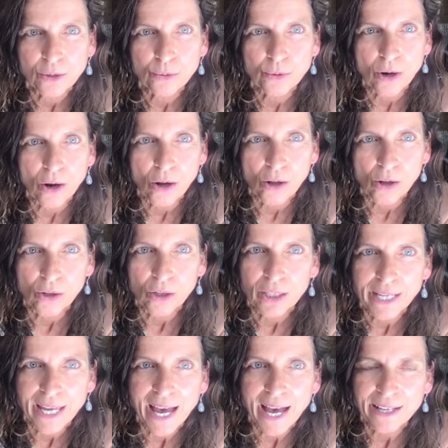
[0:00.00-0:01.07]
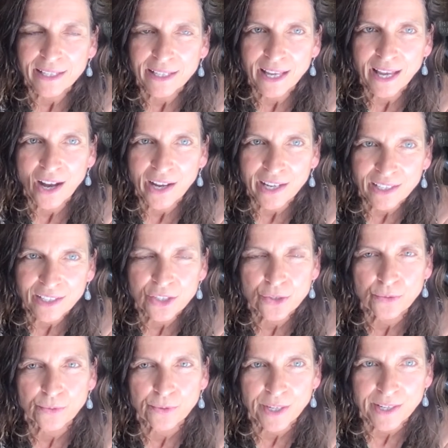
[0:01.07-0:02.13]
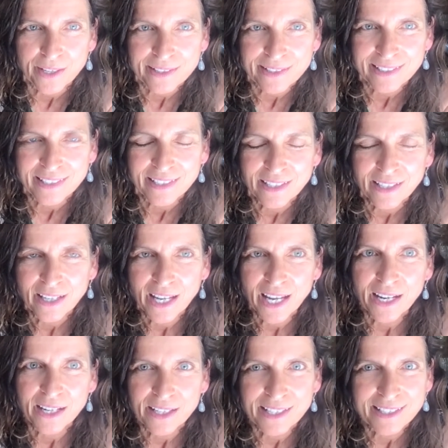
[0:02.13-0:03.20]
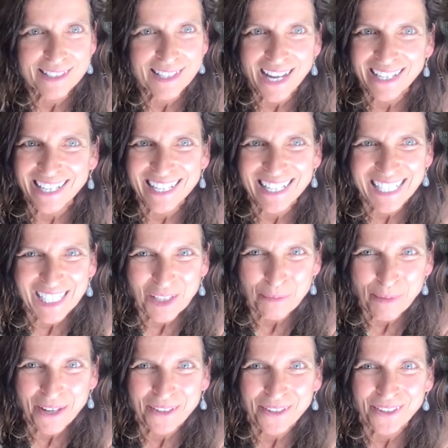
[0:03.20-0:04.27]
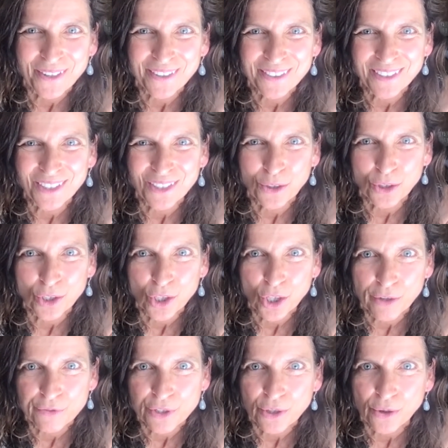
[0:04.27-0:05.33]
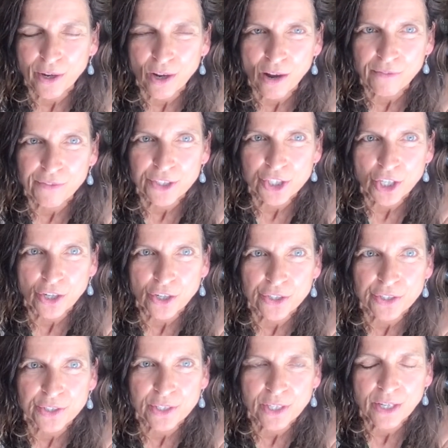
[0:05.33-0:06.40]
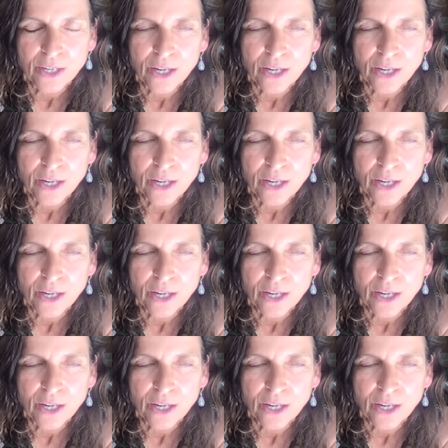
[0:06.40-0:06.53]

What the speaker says: We're all at heightened risk, and it's not getting any better. The curves are going off the charts.